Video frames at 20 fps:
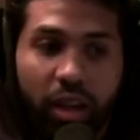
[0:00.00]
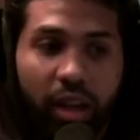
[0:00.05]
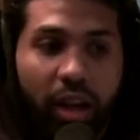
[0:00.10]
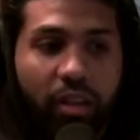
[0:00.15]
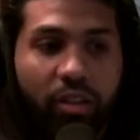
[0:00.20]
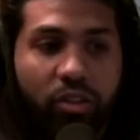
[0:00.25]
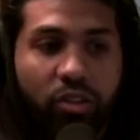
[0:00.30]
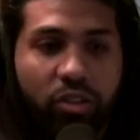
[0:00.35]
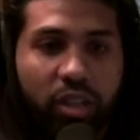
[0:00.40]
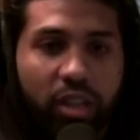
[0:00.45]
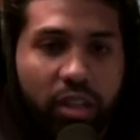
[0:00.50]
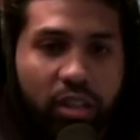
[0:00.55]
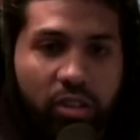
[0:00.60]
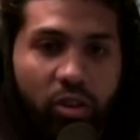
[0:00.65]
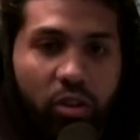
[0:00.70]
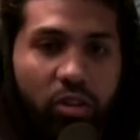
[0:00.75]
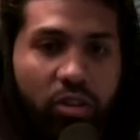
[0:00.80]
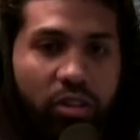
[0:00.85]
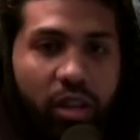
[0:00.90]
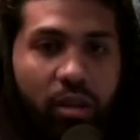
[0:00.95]
Like, I used to say
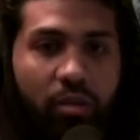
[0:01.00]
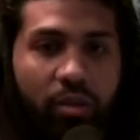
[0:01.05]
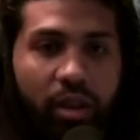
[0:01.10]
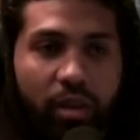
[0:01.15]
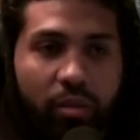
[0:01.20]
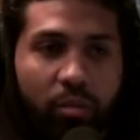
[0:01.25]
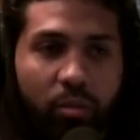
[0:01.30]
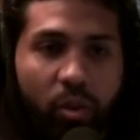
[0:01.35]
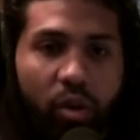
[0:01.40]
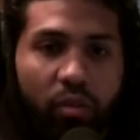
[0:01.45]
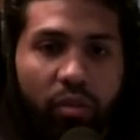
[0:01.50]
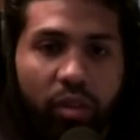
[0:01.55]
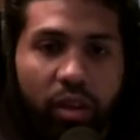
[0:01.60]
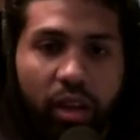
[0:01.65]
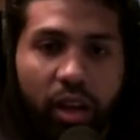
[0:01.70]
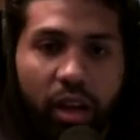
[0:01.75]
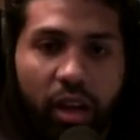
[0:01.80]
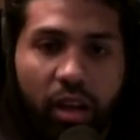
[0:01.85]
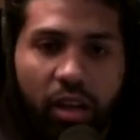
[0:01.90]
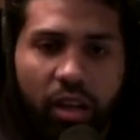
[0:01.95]
this all the time, like,
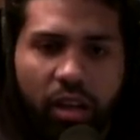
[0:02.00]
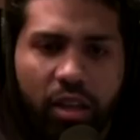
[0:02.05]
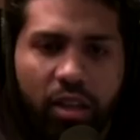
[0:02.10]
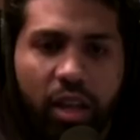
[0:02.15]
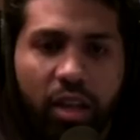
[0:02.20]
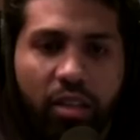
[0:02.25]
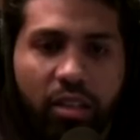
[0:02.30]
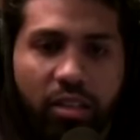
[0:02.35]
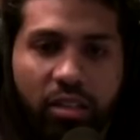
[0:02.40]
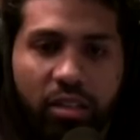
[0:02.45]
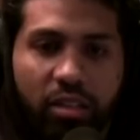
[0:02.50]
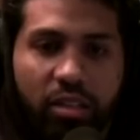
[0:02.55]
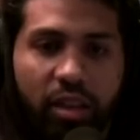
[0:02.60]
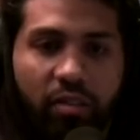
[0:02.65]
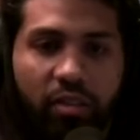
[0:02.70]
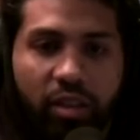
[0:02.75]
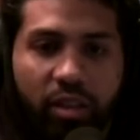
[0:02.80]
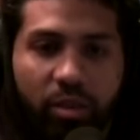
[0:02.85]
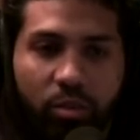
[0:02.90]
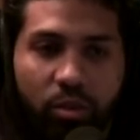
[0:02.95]
Marvin Gaye in nineteen
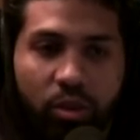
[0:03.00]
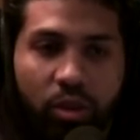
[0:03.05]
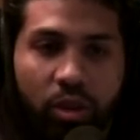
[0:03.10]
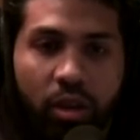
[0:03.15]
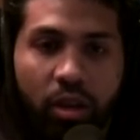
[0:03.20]
seventy